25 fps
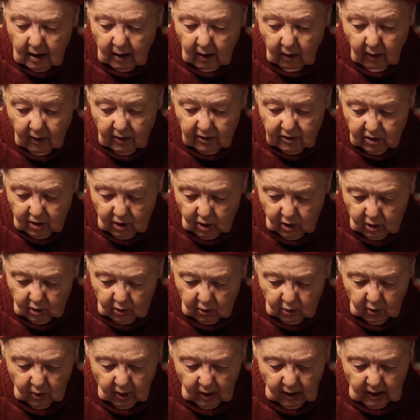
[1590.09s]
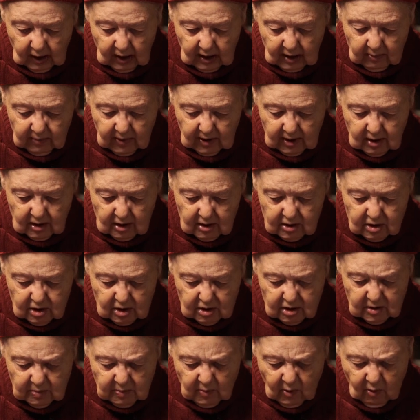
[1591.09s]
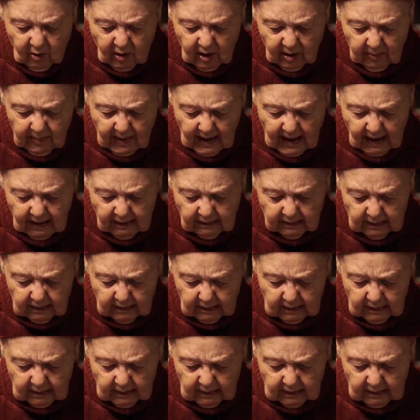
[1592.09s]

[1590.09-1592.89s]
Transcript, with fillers: or you because it's more about.